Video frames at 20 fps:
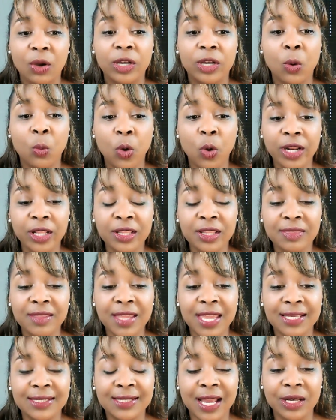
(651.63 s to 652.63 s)
Now, one of the
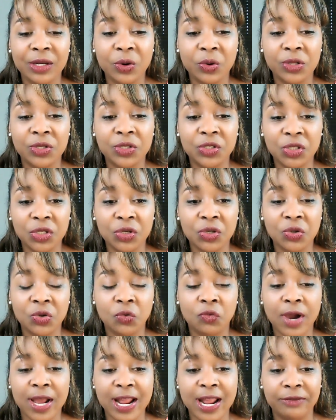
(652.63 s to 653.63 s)
things I noticed
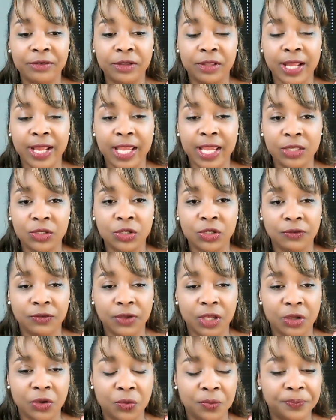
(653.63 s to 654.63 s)
too, right after that
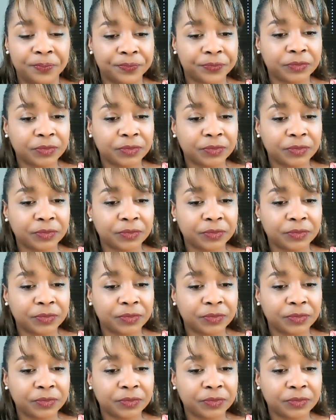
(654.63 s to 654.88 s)
interview,